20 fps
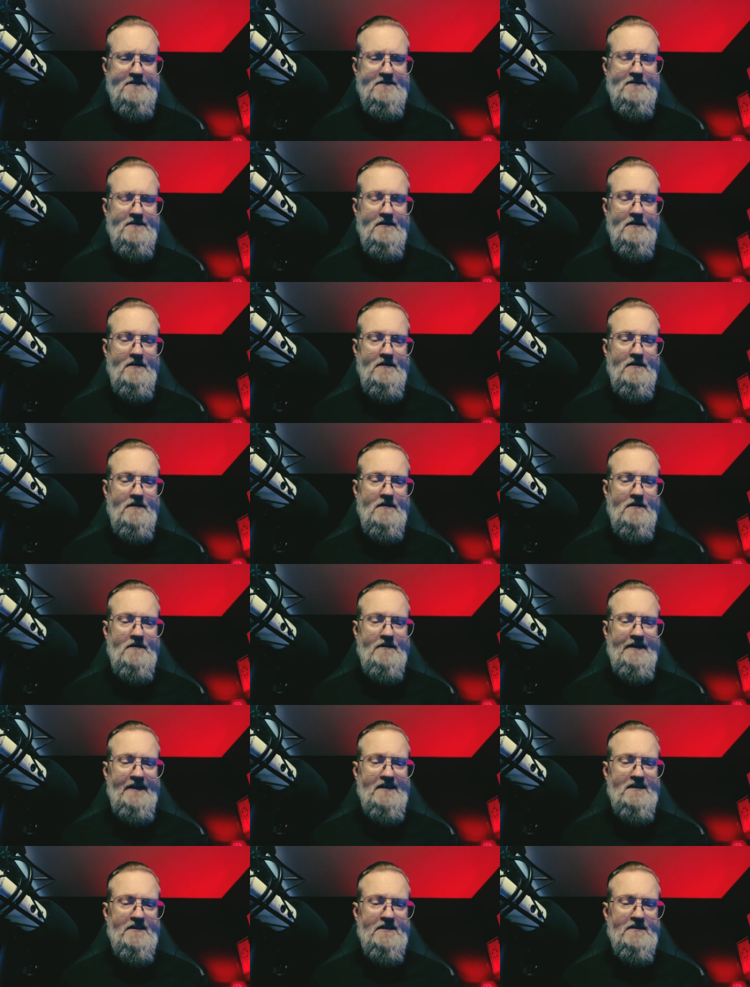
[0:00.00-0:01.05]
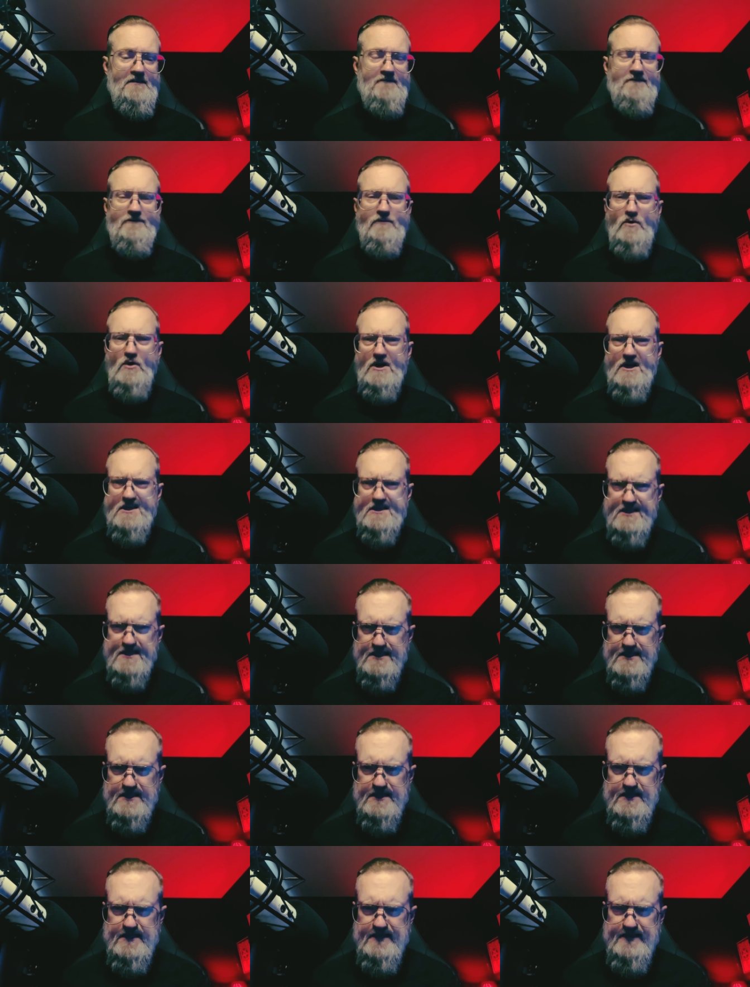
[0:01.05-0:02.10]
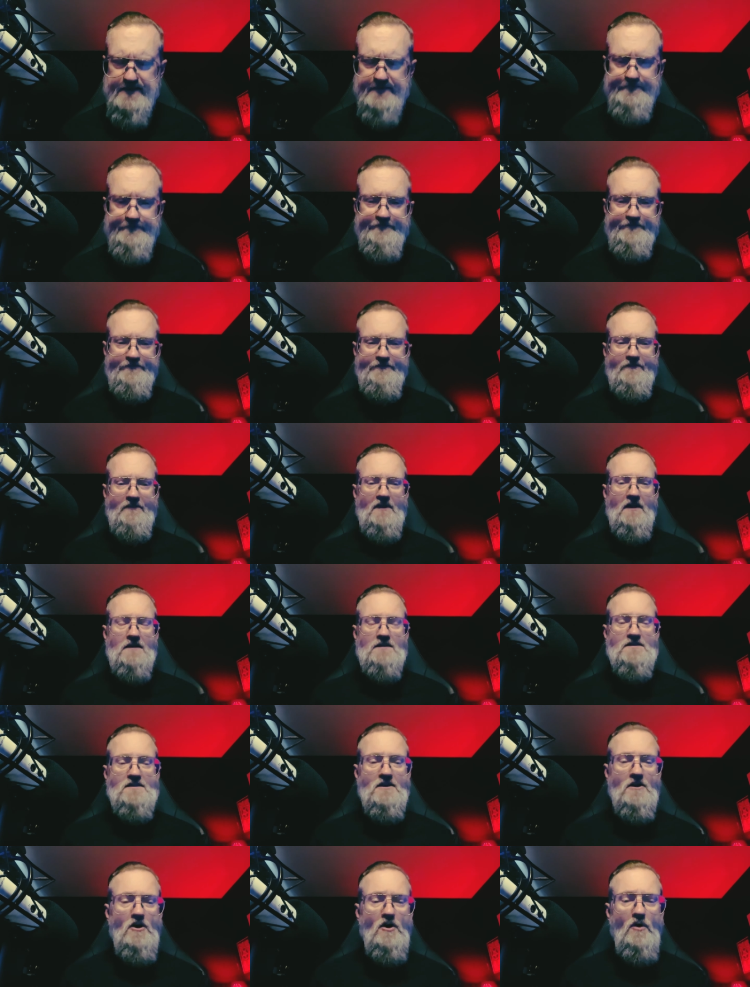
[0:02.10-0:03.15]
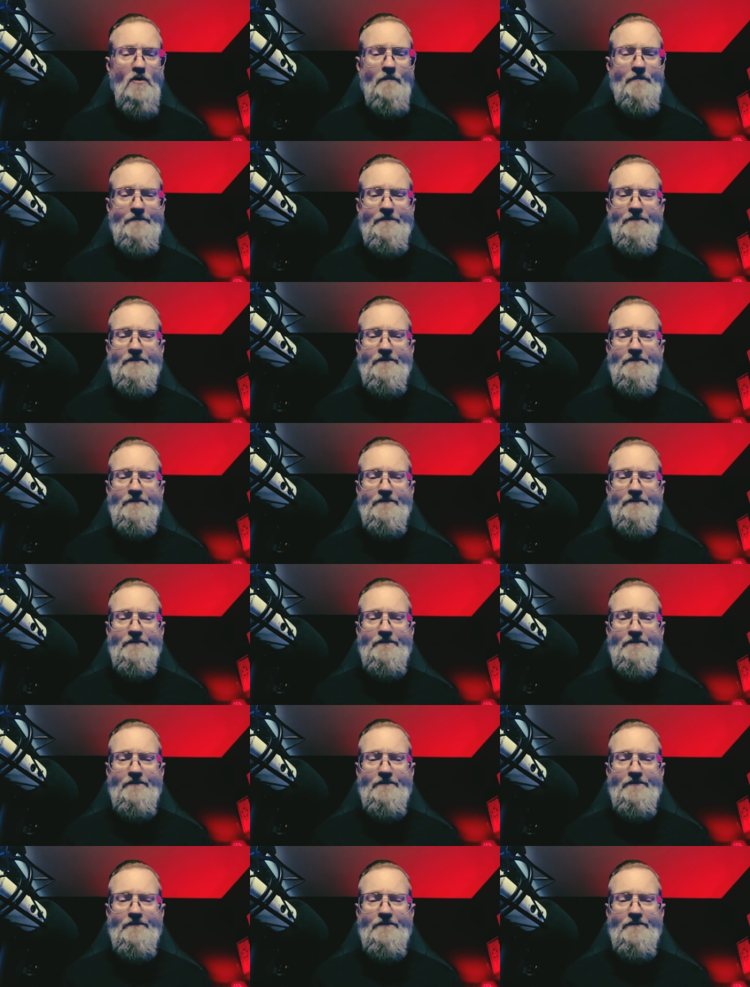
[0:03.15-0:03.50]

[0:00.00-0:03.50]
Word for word: uh, alien force. And so,